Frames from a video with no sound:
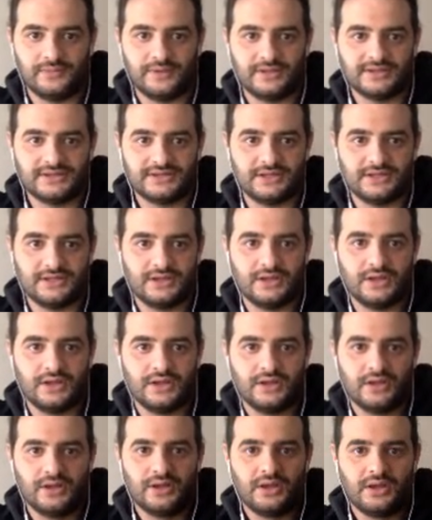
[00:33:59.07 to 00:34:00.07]
last night.
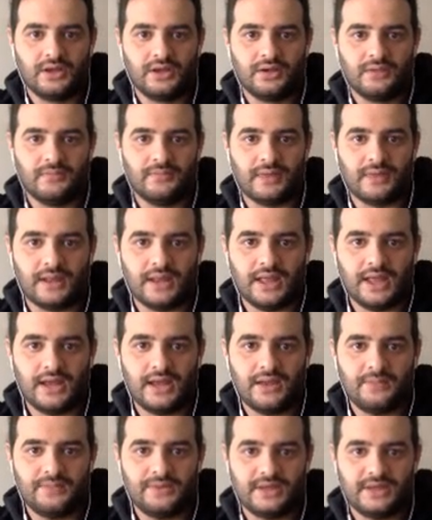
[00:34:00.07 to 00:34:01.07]
My
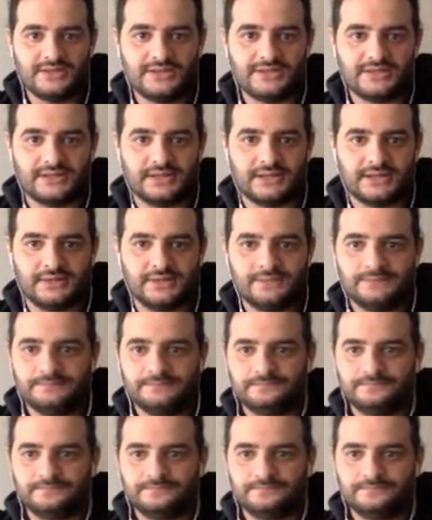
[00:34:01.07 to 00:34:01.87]
lineup last night